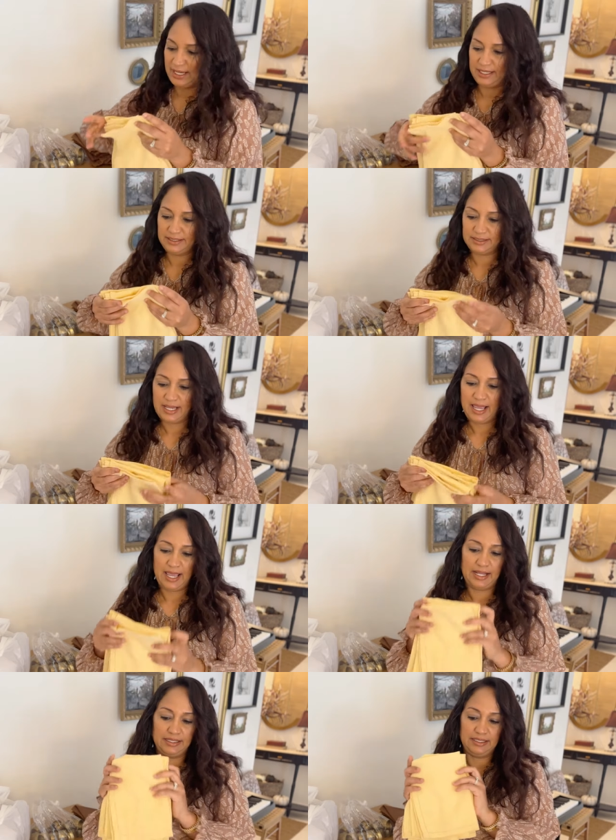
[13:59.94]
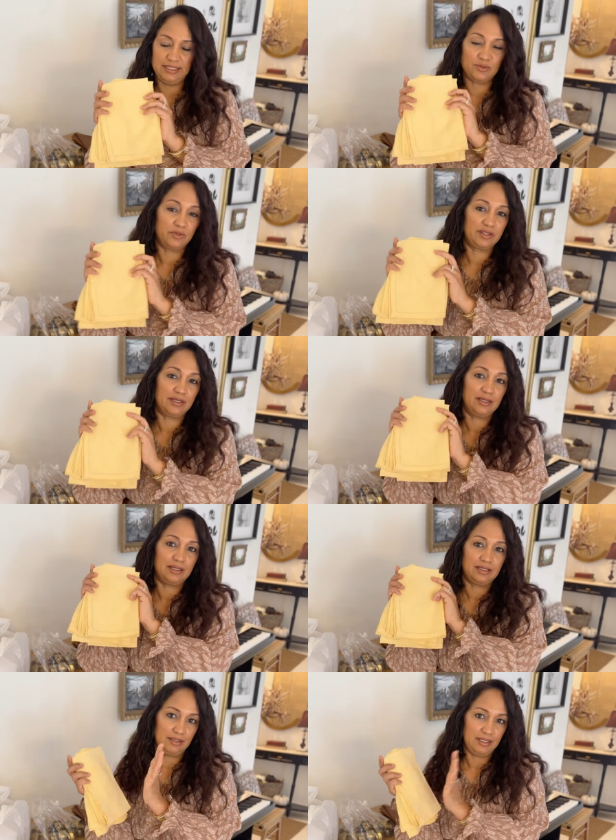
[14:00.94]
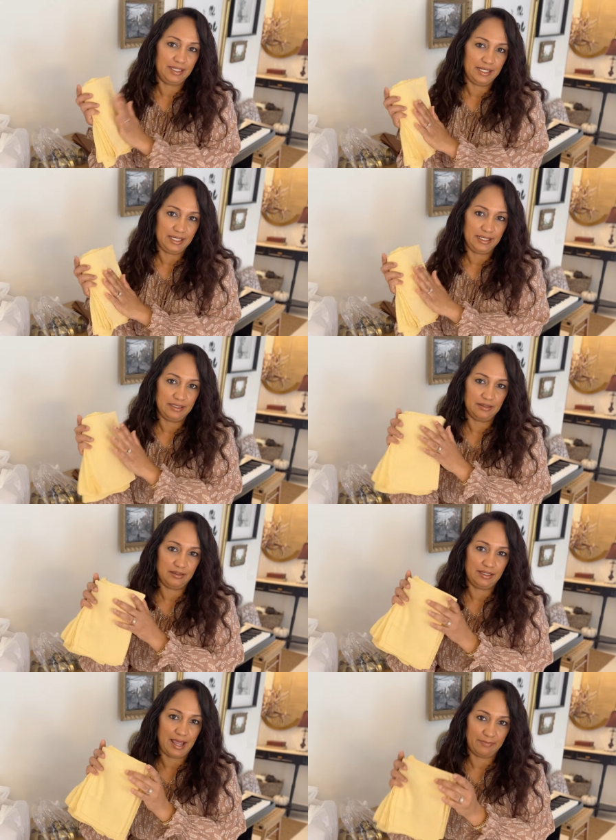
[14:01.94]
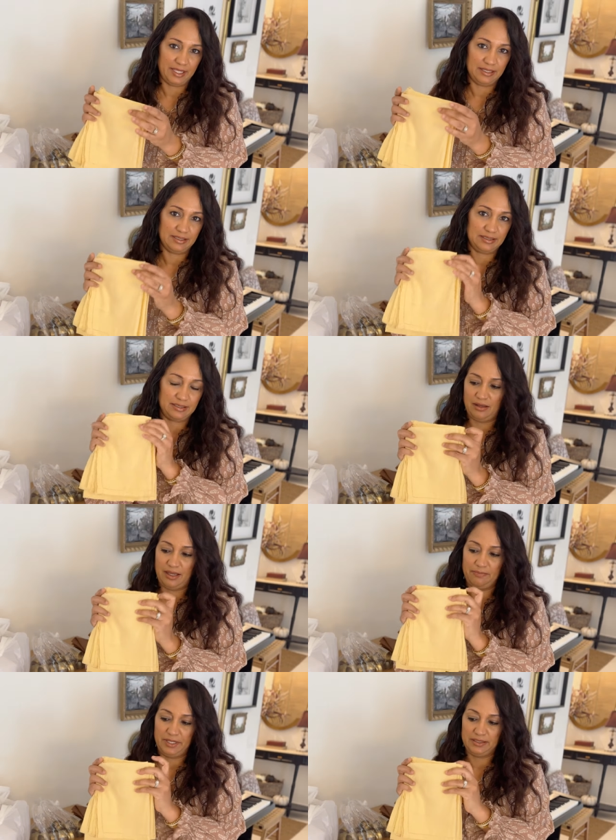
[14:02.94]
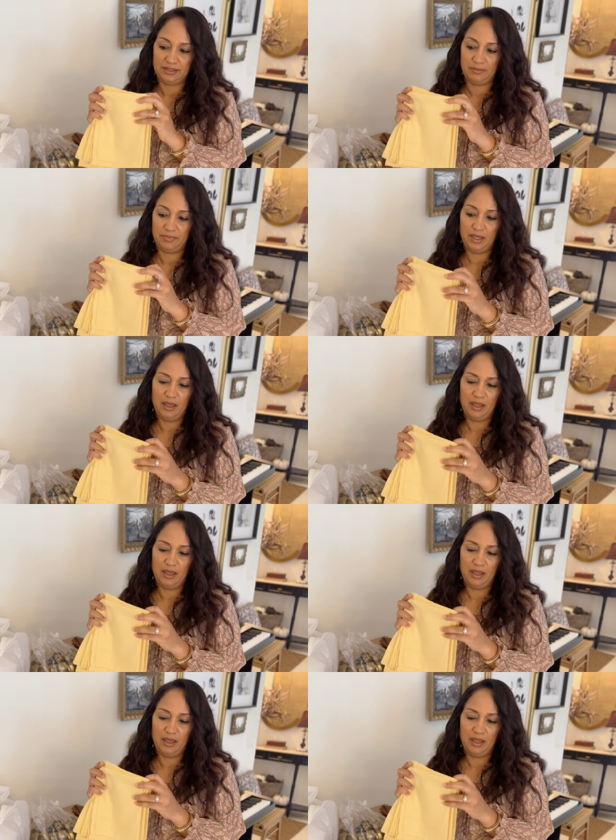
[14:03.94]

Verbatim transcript: end. And these were the linen napkins I picked up